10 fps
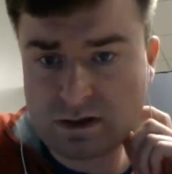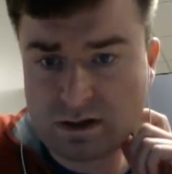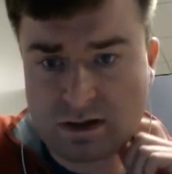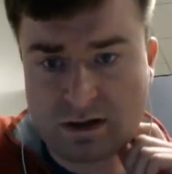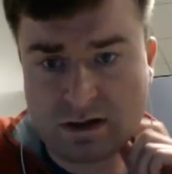
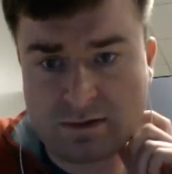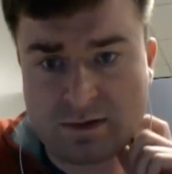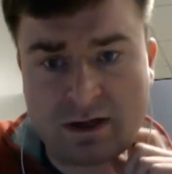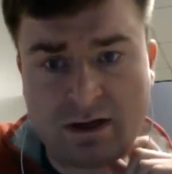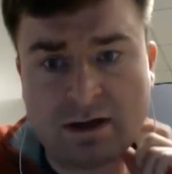Um,
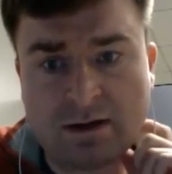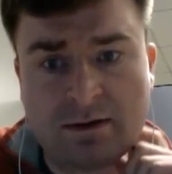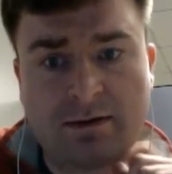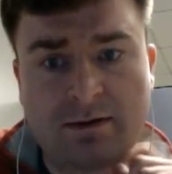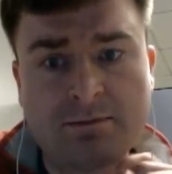
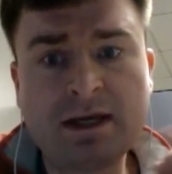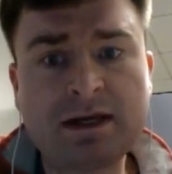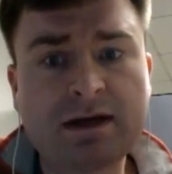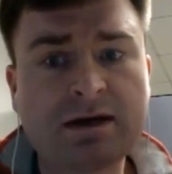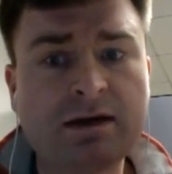
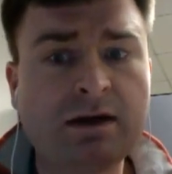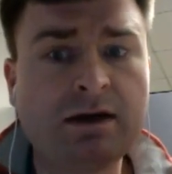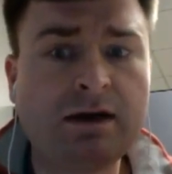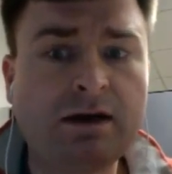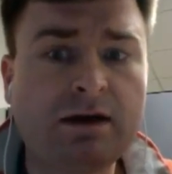media.
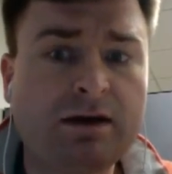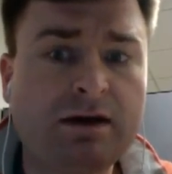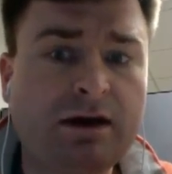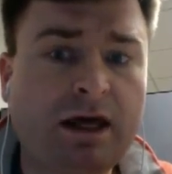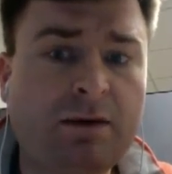
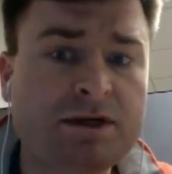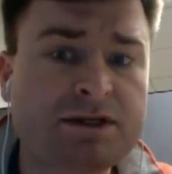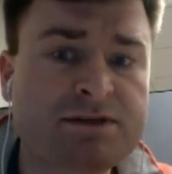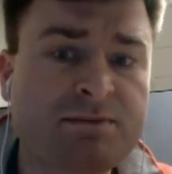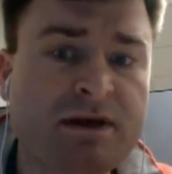How much
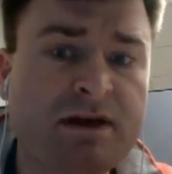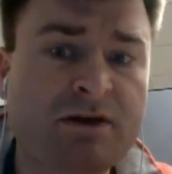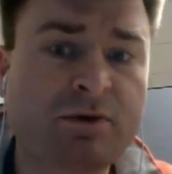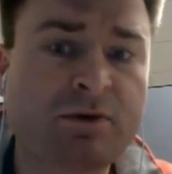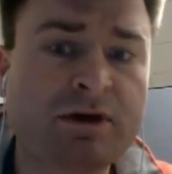does media
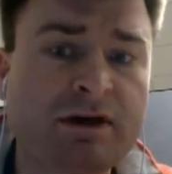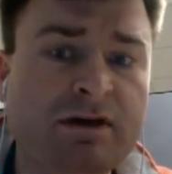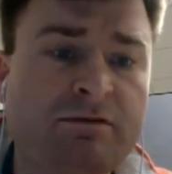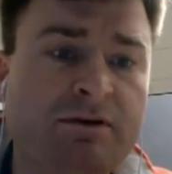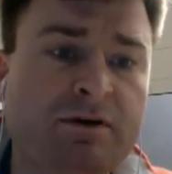really
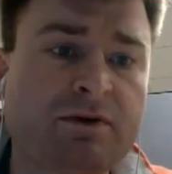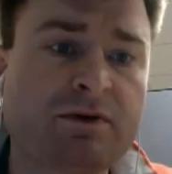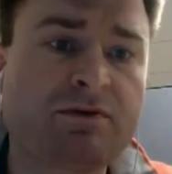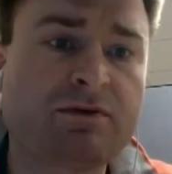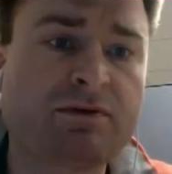
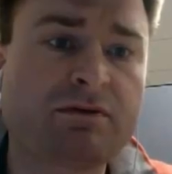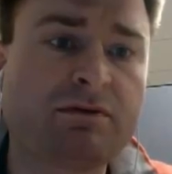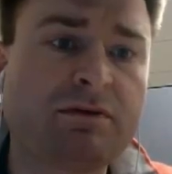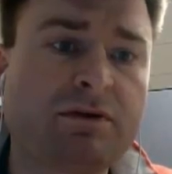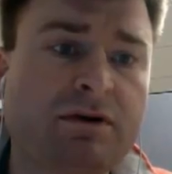influence
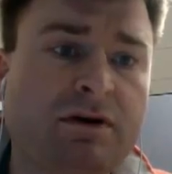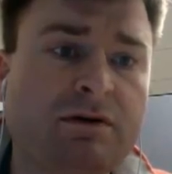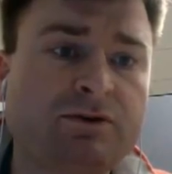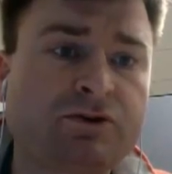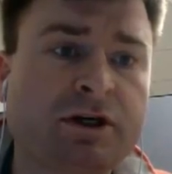
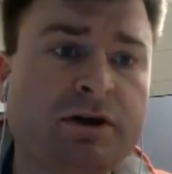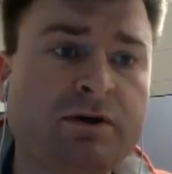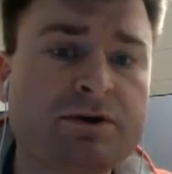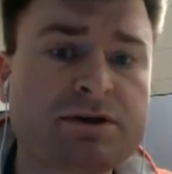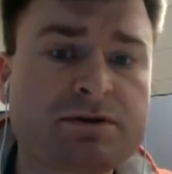uh, drug
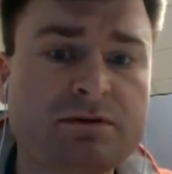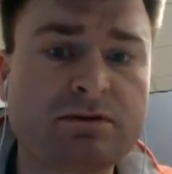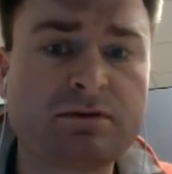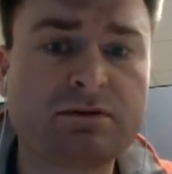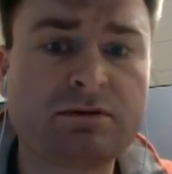use
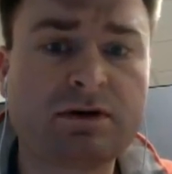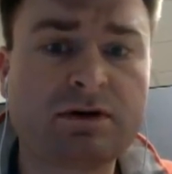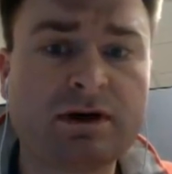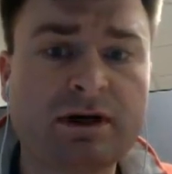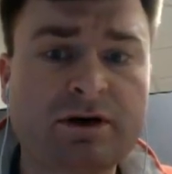
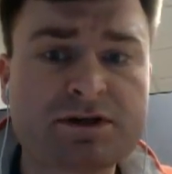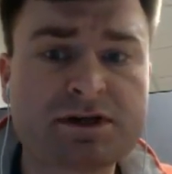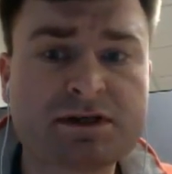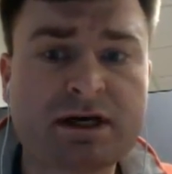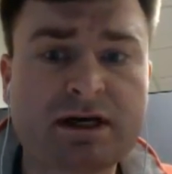uh, in our
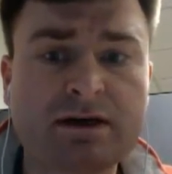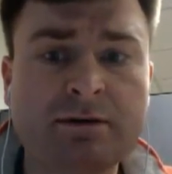society?